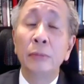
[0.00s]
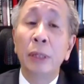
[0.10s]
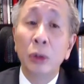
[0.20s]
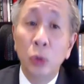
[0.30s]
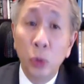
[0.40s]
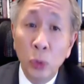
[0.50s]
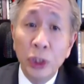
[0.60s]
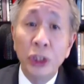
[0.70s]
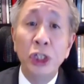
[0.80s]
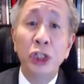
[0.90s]
But who
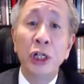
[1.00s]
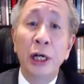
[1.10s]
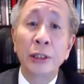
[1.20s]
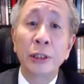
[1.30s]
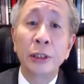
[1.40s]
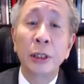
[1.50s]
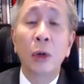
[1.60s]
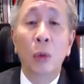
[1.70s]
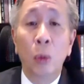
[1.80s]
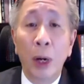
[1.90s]
is teaching us
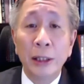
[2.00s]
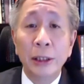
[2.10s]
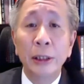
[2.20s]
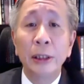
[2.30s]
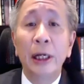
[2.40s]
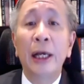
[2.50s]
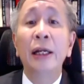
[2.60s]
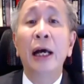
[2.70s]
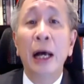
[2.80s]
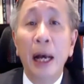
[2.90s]
what and
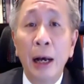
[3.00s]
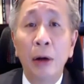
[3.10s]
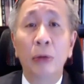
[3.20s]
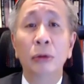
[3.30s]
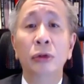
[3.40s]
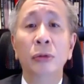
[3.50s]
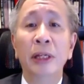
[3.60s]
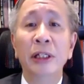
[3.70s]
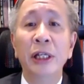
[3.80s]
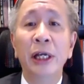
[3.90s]
how to
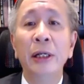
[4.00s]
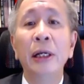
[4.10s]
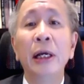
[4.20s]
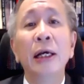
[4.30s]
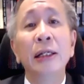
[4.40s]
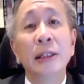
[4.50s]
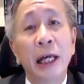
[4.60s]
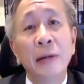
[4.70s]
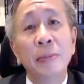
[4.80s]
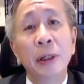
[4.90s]
maintain
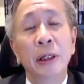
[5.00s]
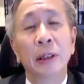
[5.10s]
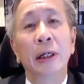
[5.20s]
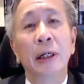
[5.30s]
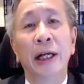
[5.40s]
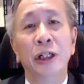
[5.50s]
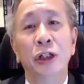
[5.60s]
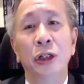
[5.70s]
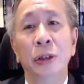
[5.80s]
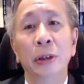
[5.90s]
cyber
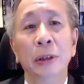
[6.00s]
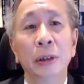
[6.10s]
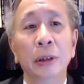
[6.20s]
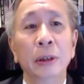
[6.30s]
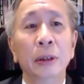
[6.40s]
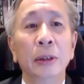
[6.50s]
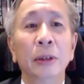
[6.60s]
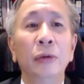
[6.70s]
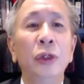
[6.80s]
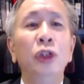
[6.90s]
hygiene?
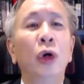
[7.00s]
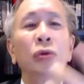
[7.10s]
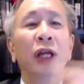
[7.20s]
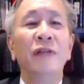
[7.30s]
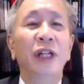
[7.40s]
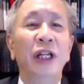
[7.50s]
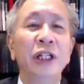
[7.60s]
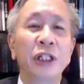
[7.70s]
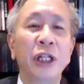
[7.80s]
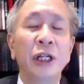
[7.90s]
We don't have the
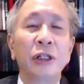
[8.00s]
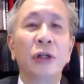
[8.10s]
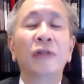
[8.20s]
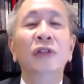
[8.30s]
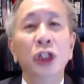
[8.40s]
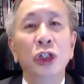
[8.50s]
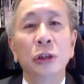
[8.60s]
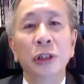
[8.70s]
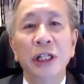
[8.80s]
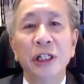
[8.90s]
instincts of
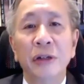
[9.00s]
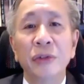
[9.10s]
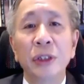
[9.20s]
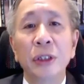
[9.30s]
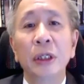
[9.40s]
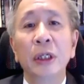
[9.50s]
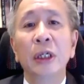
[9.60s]
digital natives.